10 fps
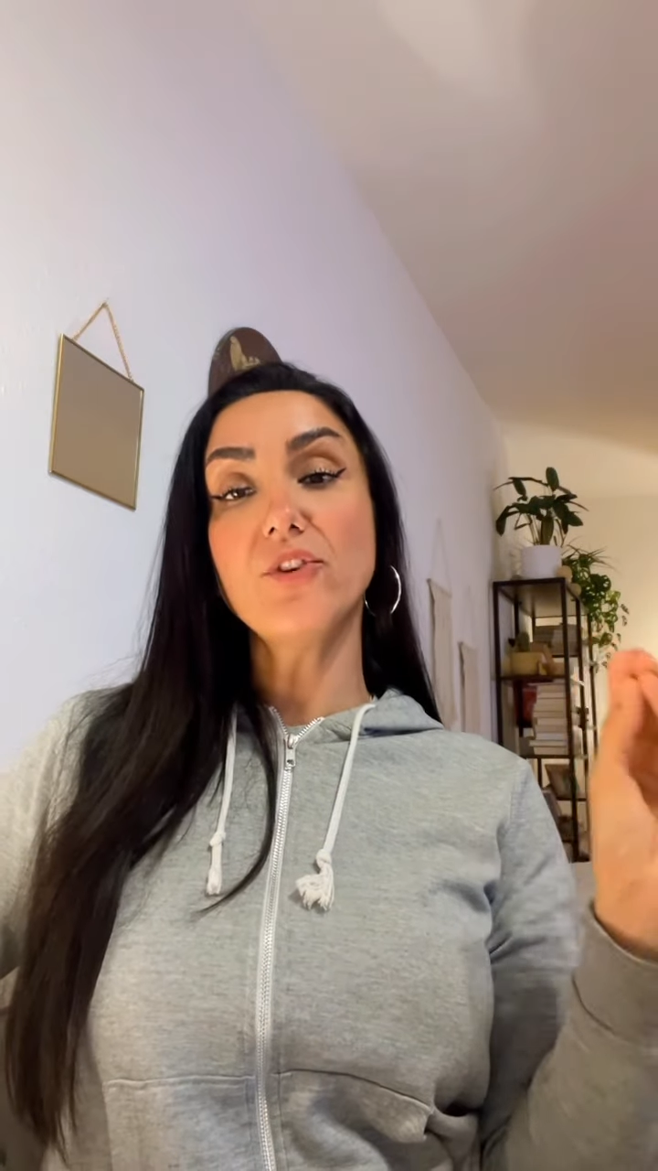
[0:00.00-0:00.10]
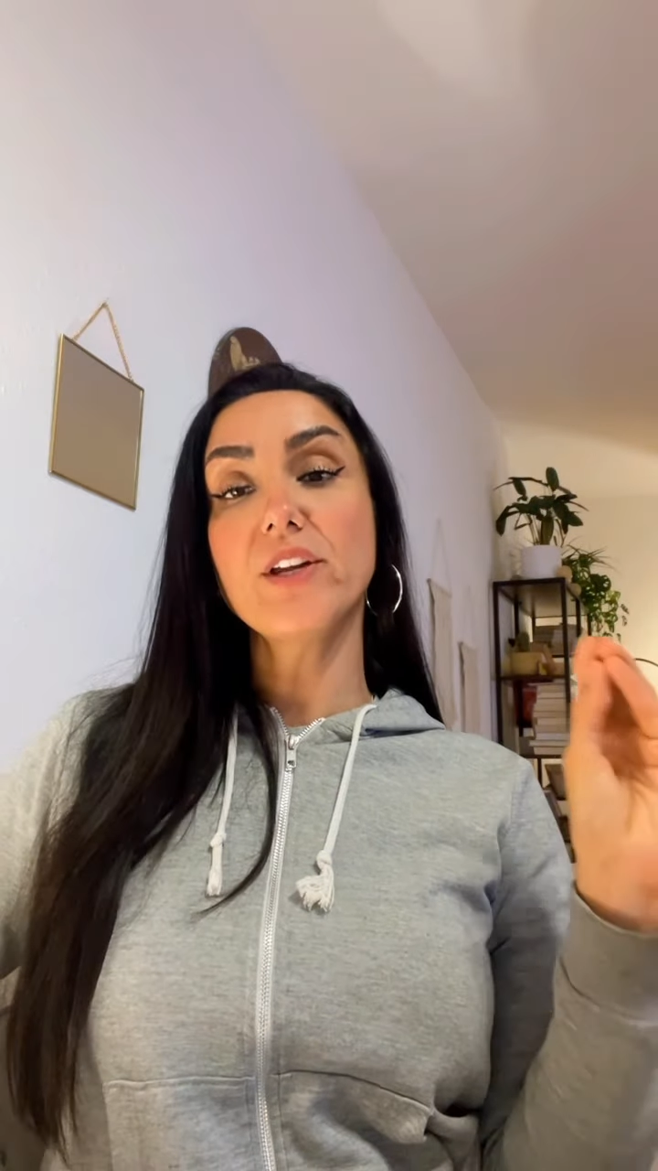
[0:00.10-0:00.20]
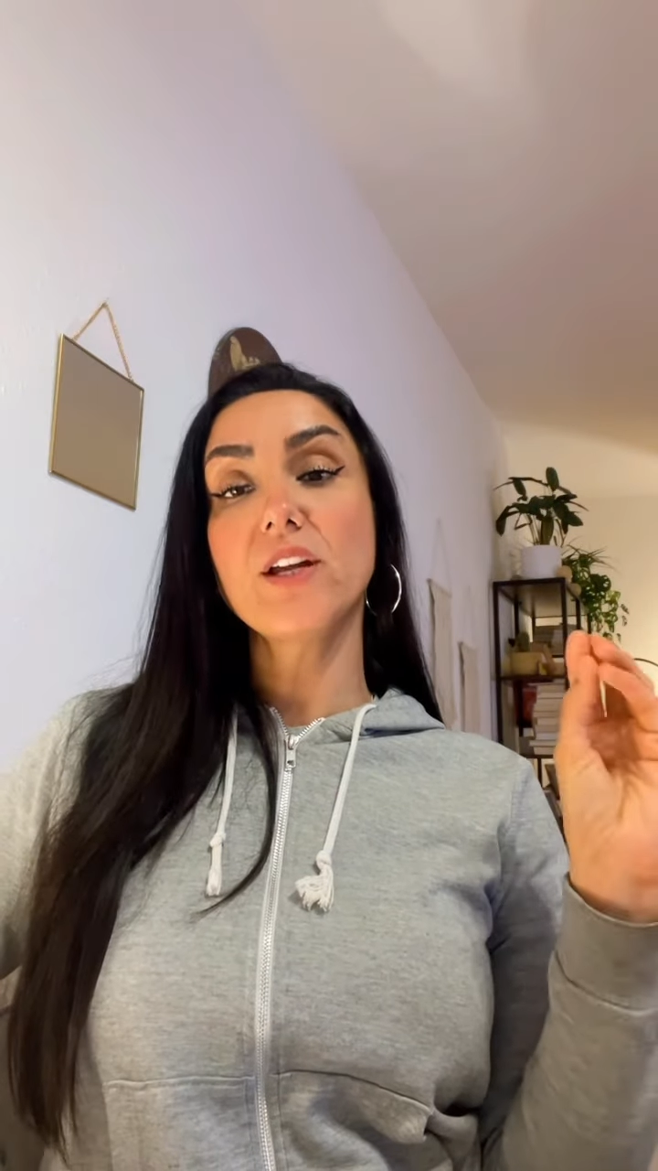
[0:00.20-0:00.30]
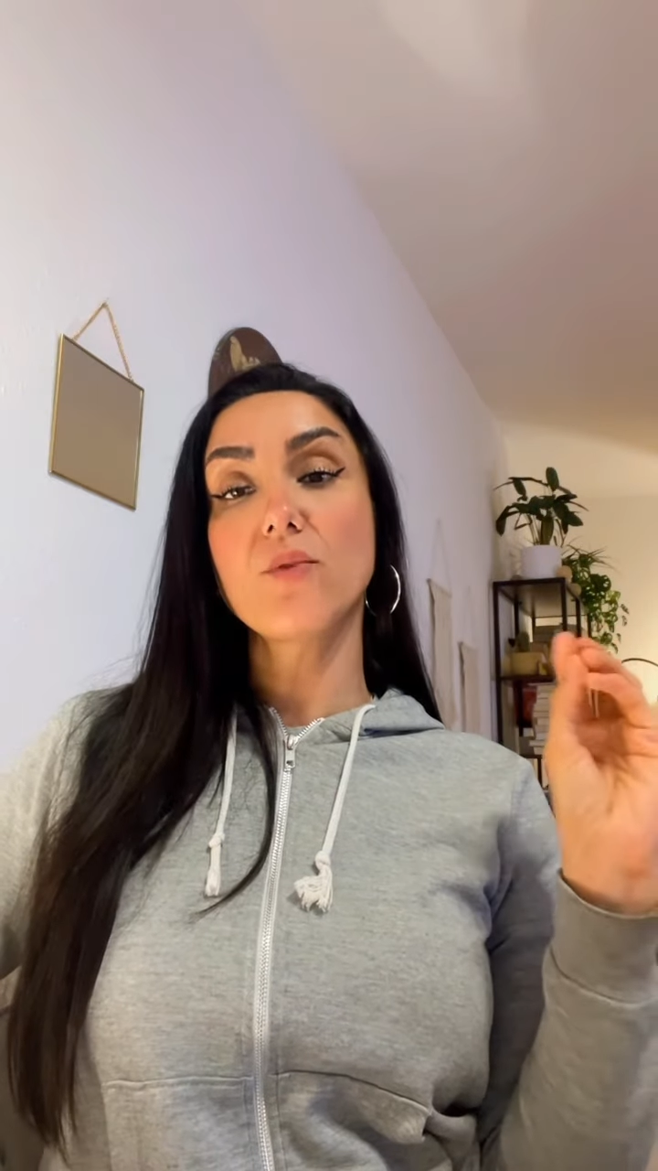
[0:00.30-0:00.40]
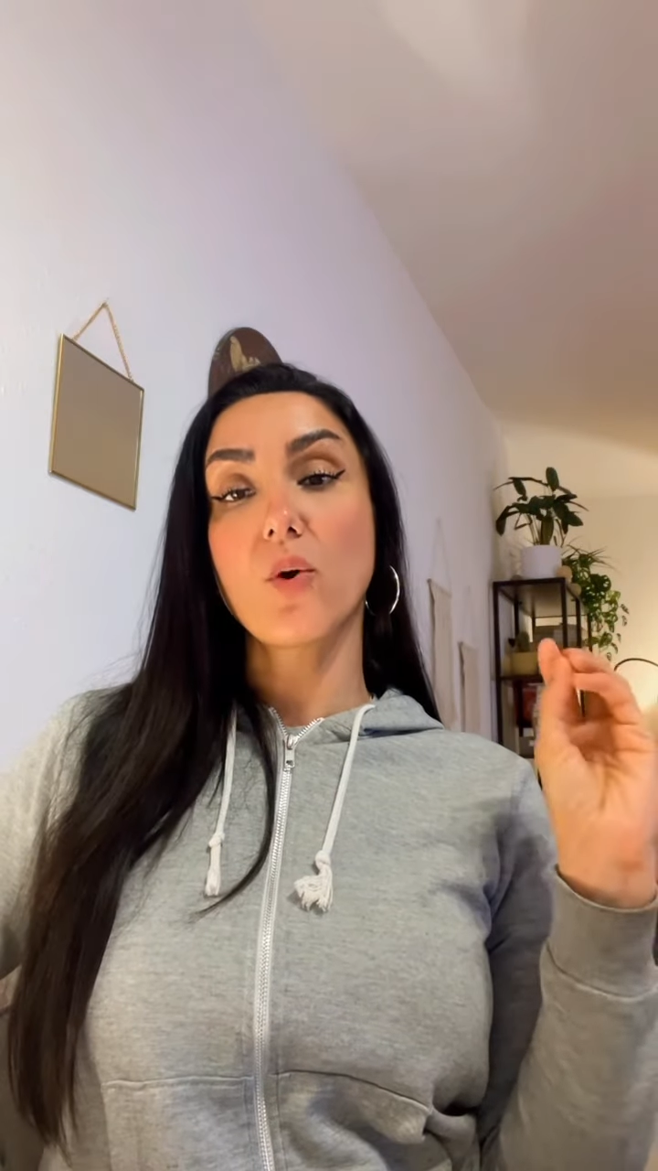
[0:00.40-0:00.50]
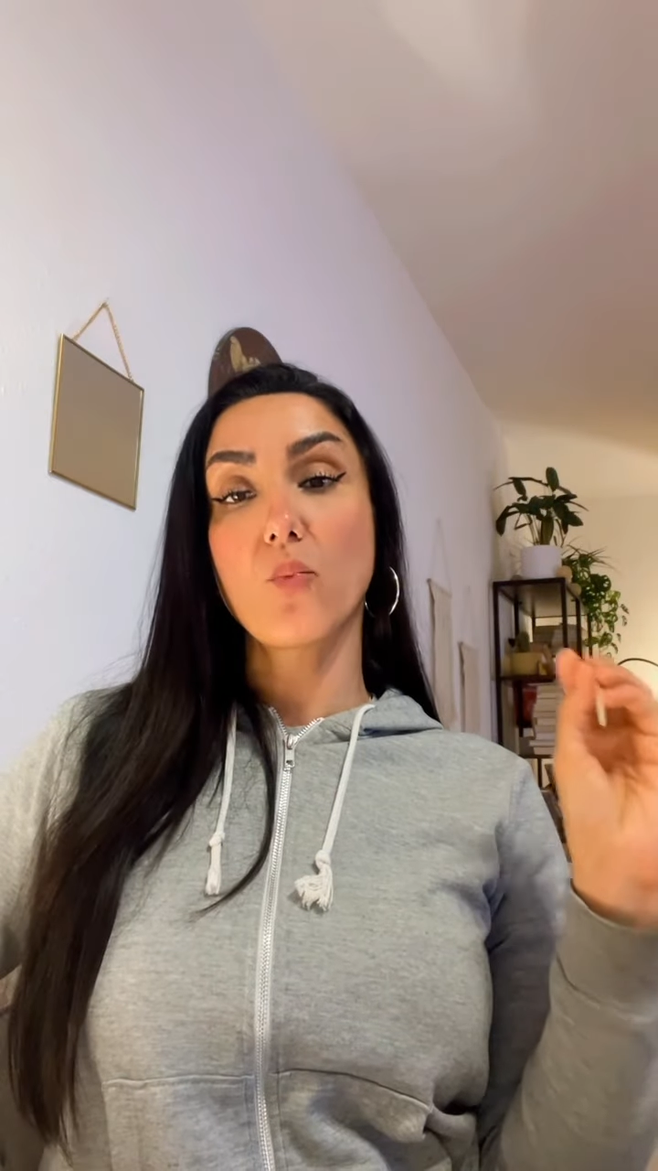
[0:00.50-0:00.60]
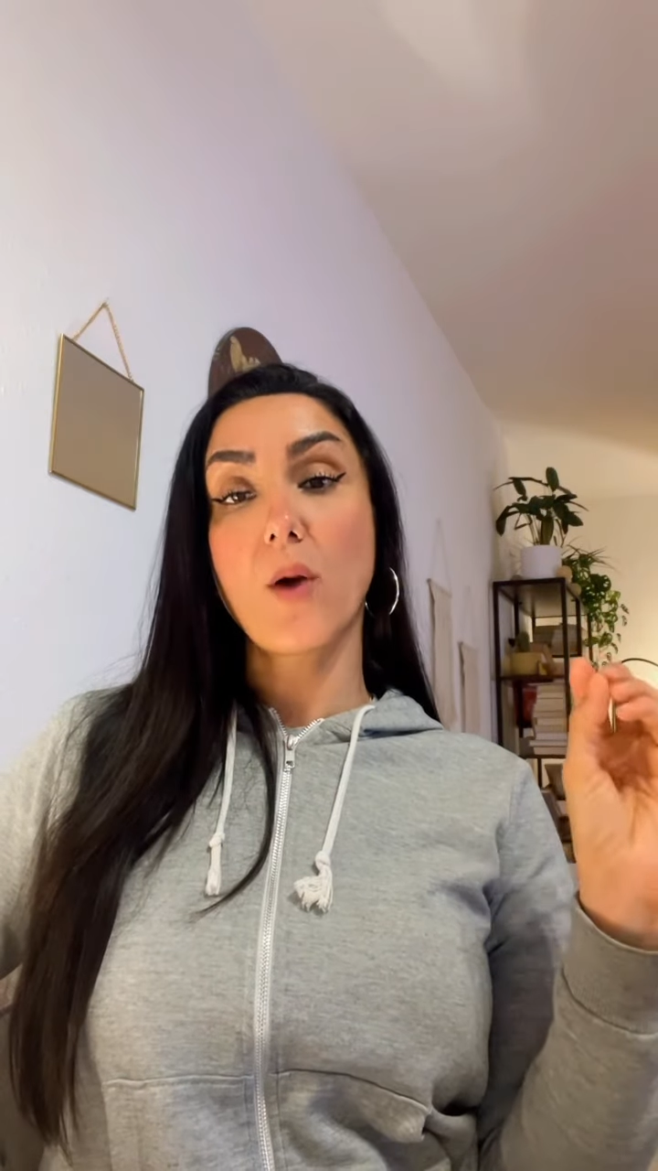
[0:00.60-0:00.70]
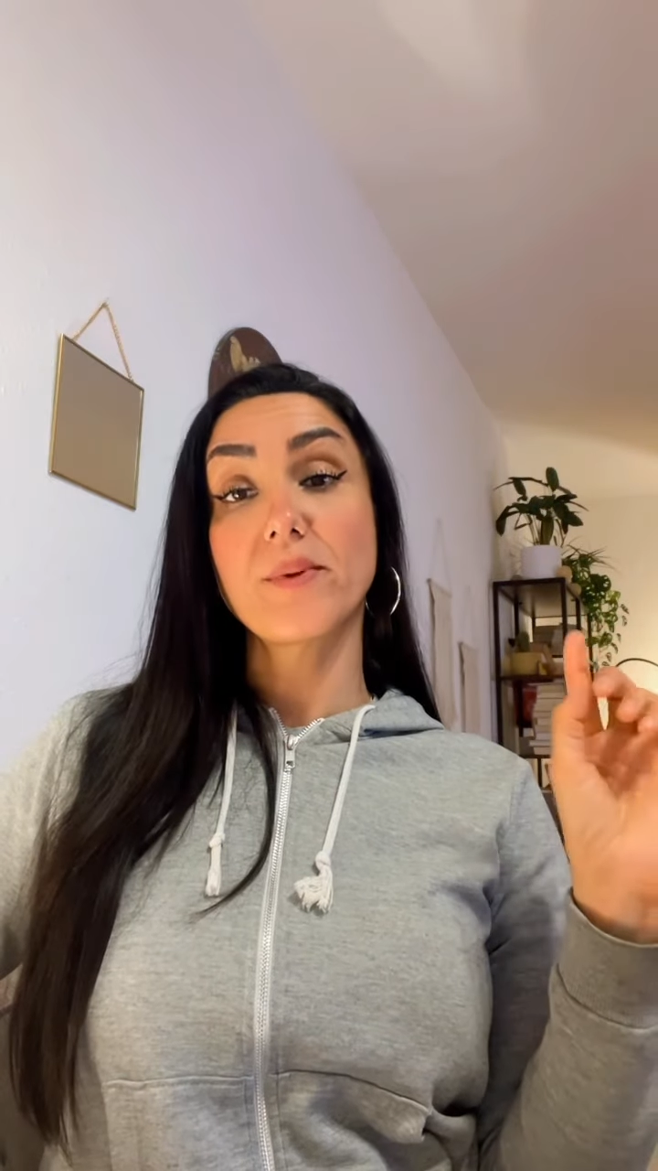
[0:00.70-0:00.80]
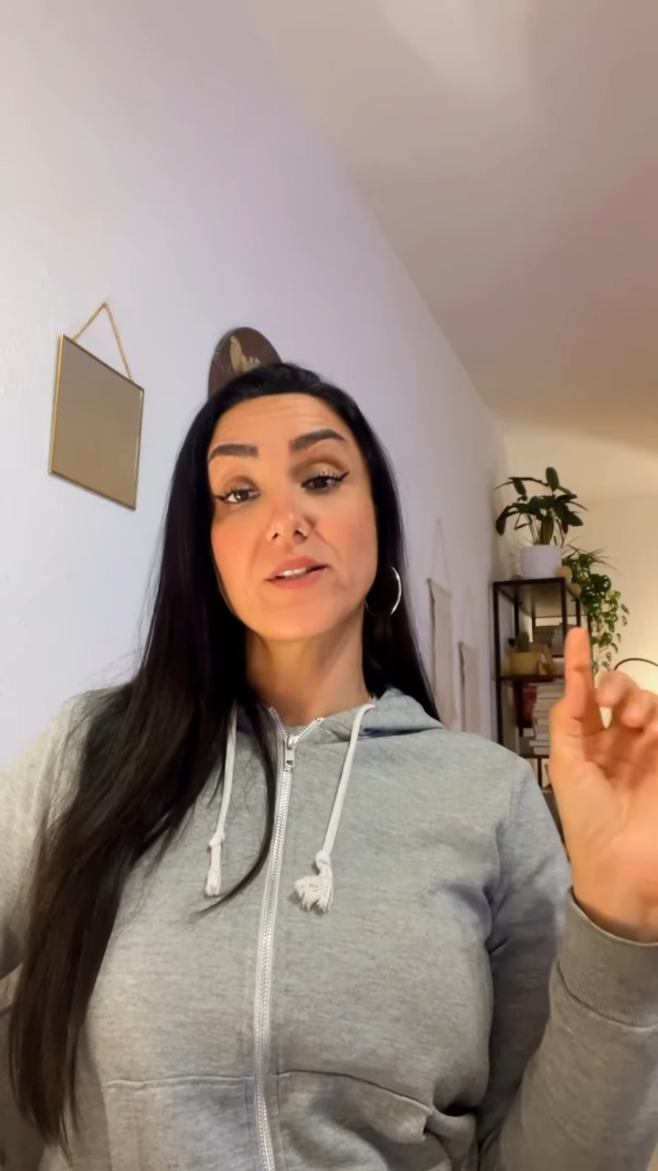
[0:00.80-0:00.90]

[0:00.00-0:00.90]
hear a woman